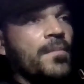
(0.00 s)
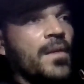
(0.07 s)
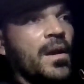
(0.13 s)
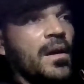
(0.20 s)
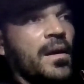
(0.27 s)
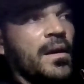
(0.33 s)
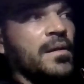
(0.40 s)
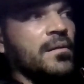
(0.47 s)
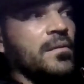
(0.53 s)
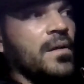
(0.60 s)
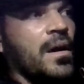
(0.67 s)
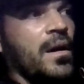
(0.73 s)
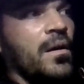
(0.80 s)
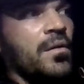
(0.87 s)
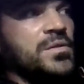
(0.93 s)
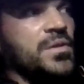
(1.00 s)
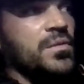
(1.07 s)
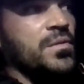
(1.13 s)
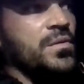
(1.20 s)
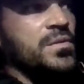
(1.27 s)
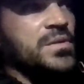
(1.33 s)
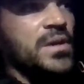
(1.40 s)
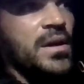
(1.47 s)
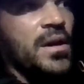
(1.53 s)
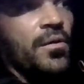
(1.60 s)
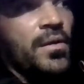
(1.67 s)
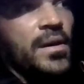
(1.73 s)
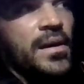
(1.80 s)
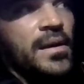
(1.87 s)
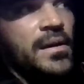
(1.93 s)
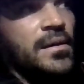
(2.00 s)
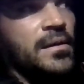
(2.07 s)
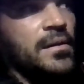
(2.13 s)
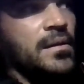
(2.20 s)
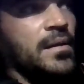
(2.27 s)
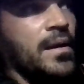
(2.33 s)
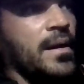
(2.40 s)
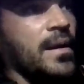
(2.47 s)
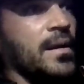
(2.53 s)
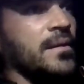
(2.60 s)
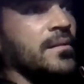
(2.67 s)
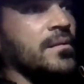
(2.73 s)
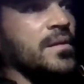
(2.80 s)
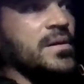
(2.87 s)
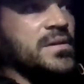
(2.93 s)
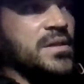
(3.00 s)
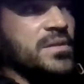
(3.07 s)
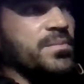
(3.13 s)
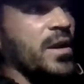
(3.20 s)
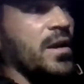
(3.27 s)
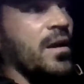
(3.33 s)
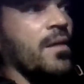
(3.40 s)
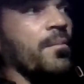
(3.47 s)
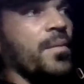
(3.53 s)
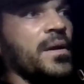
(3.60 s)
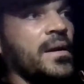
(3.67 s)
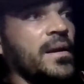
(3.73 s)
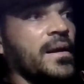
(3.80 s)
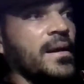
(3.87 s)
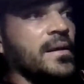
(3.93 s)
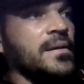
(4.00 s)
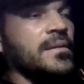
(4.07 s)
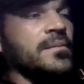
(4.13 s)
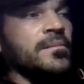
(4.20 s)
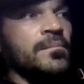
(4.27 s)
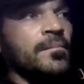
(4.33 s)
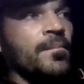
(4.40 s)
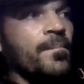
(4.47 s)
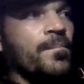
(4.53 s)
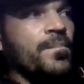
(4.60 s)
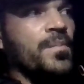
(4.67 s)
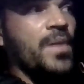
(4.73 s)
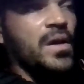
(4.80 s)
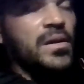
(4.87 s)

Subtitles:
And I also do security, and this is my company, and I